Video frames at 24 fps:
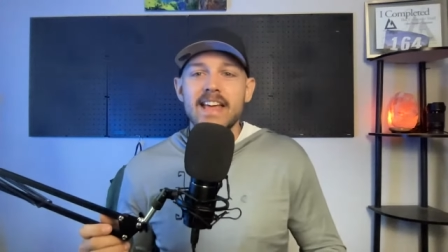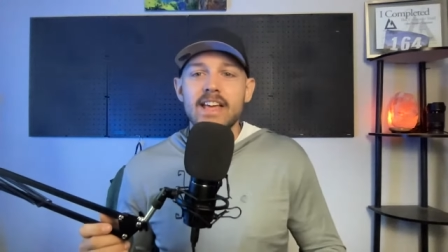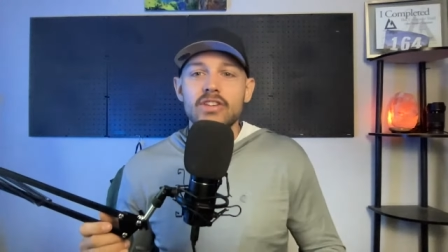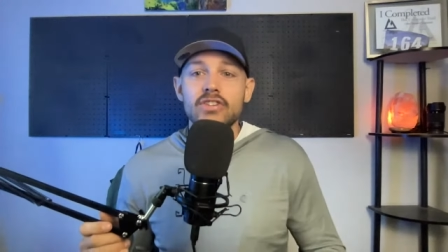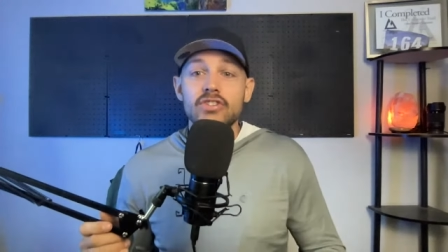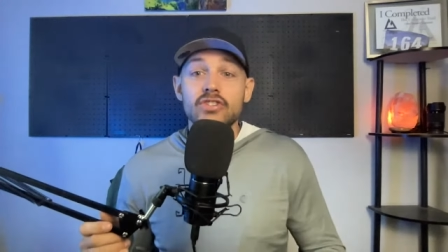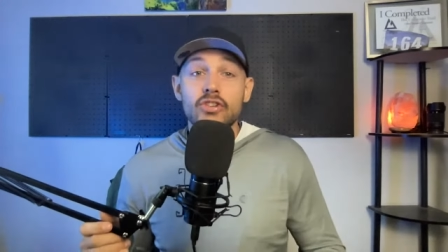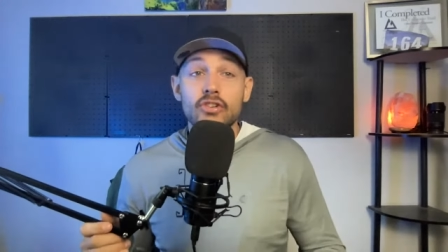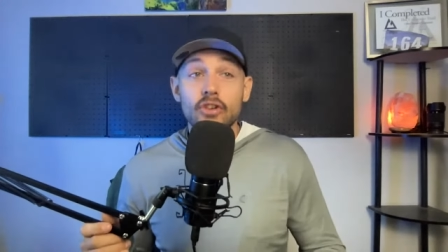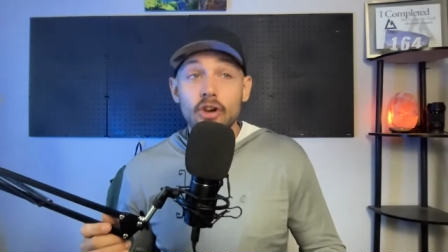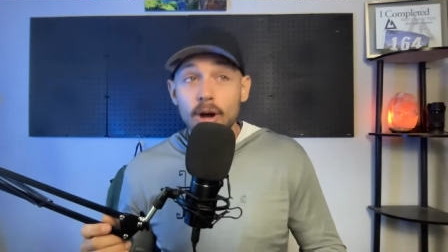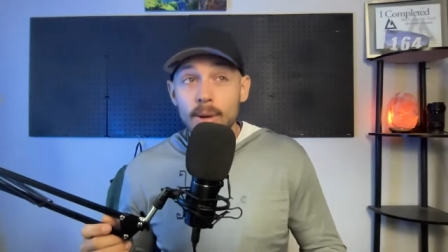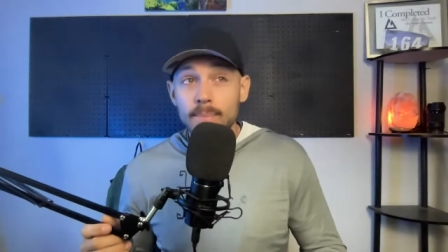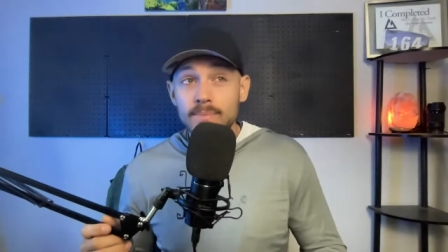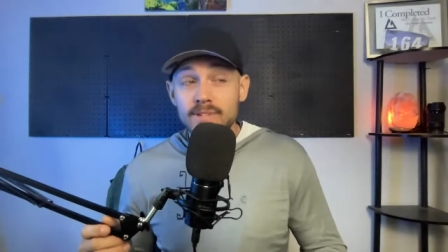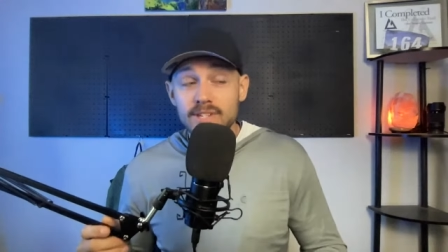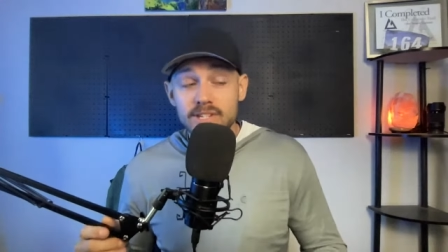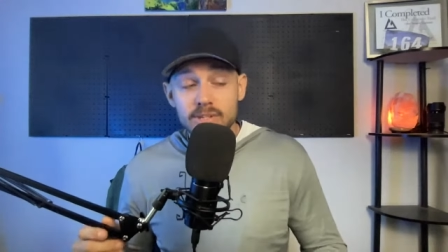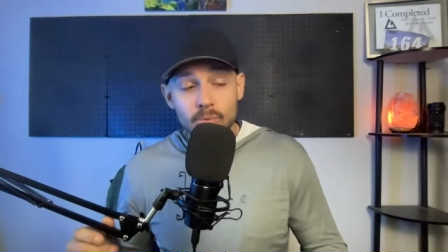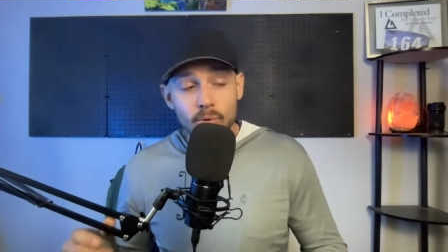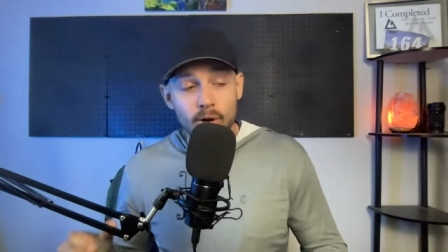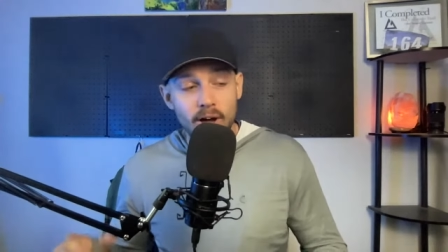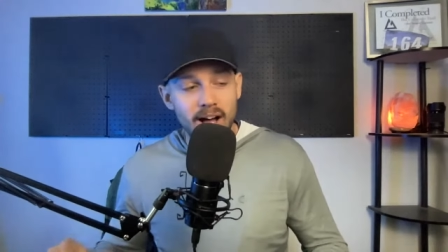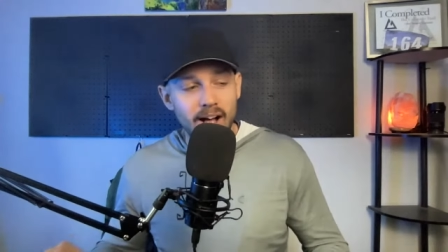screw ups
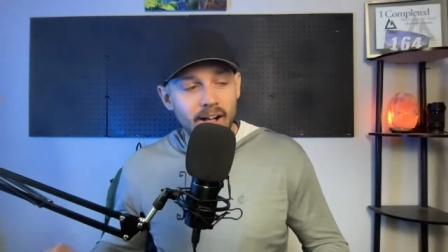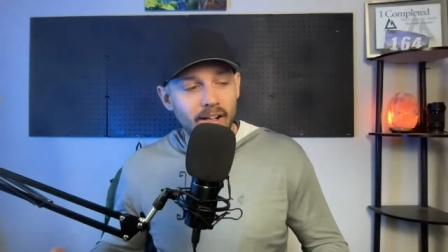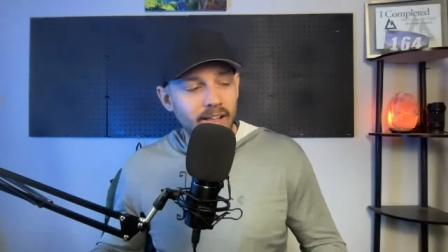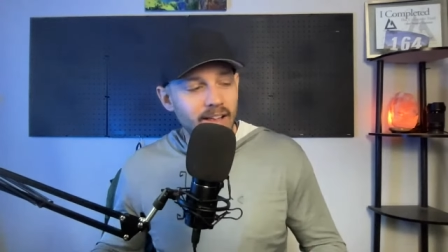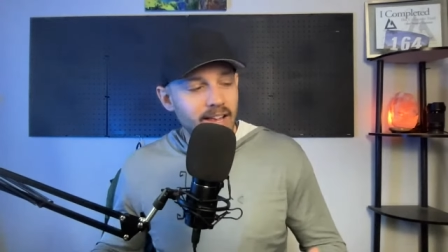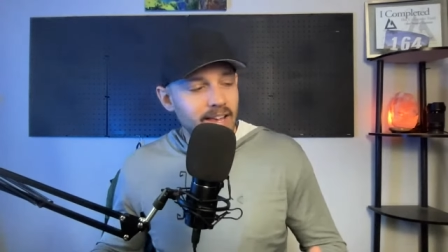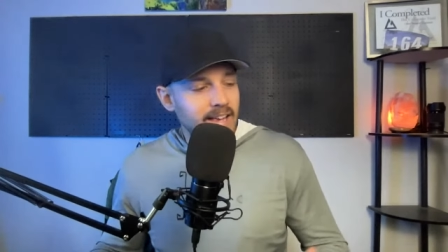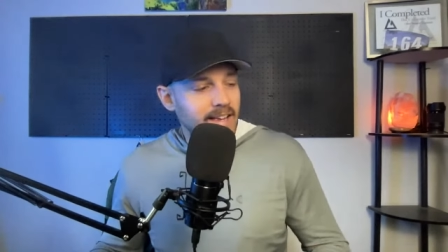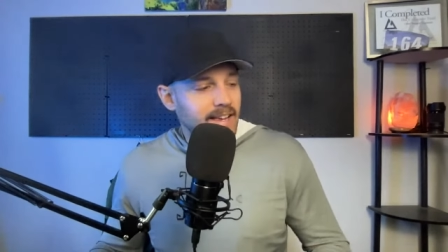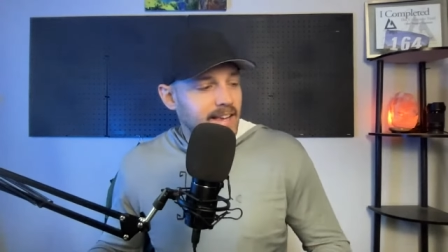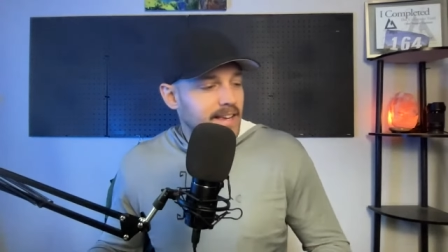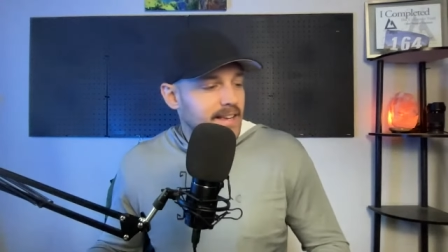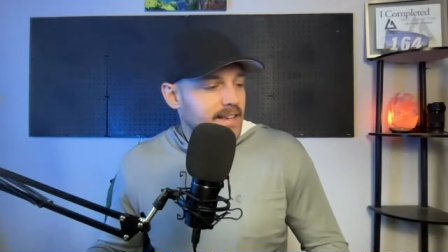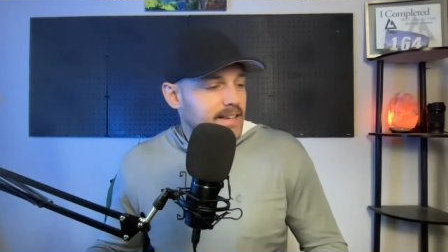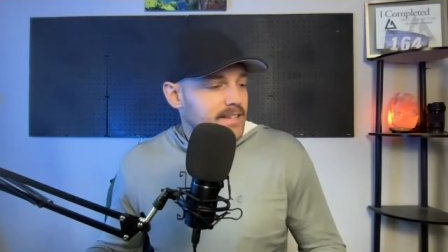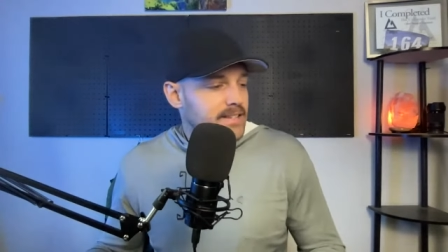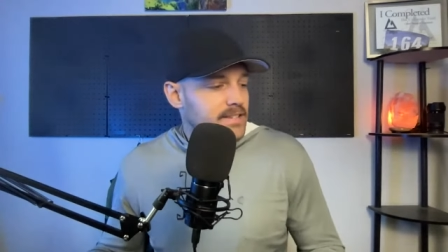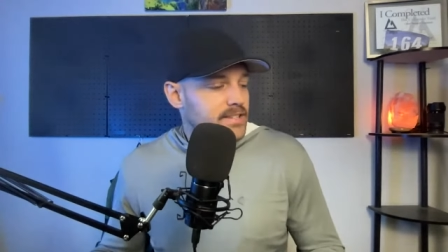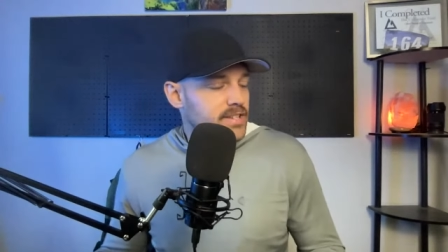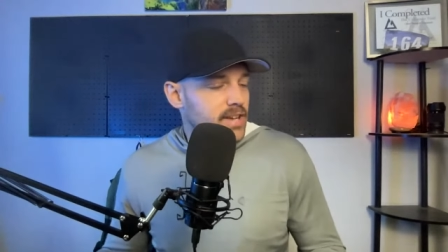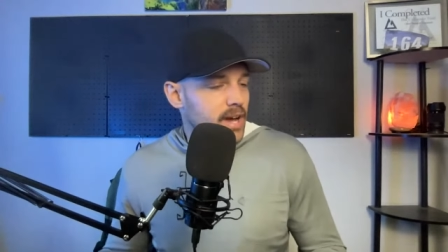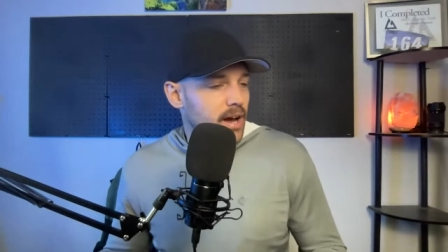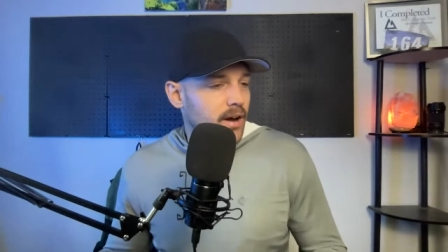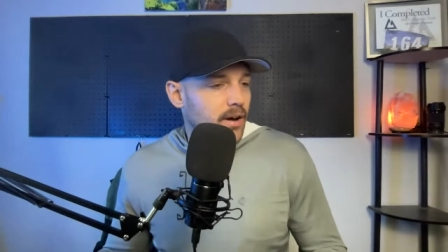as well
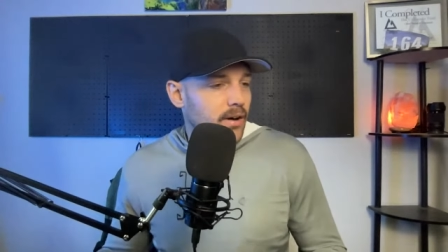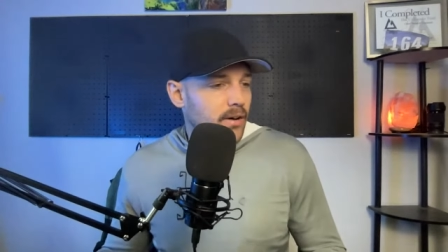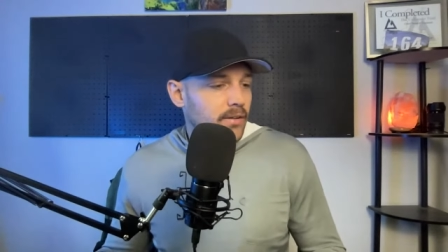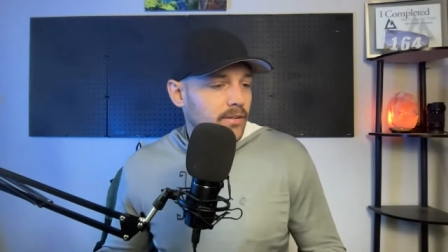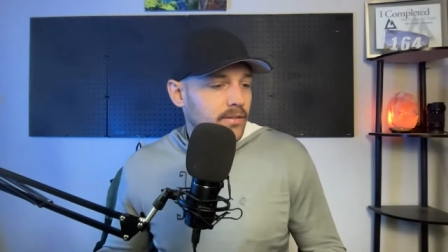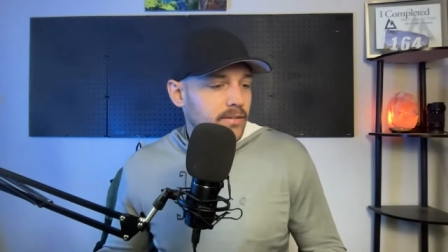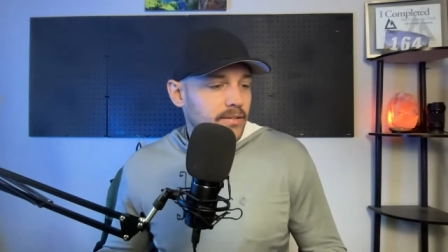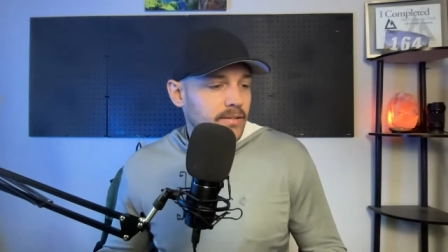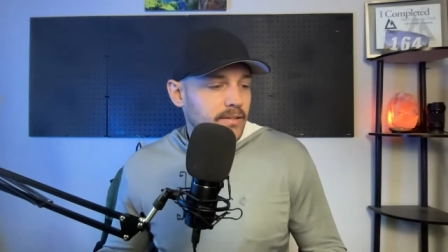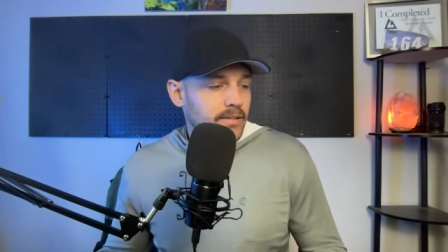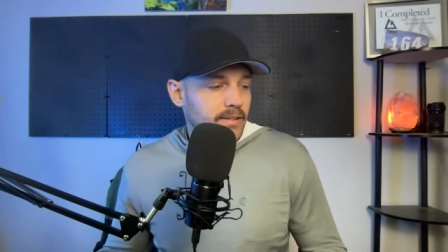so